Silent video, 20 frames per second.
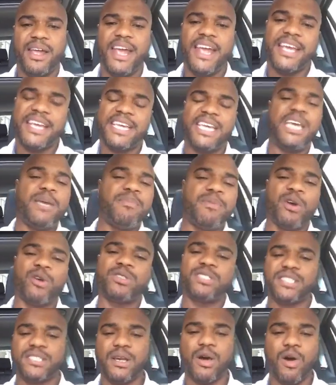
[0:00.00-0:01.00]
and keep
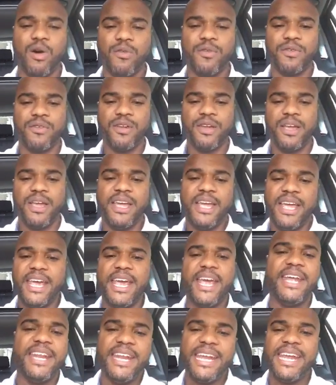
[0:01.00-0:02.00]
yourself
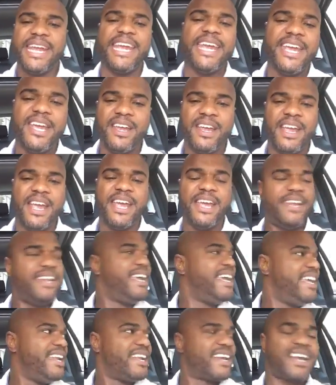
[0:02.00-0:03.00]
in
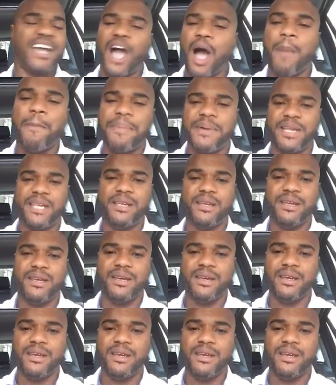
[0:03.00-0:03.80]
the company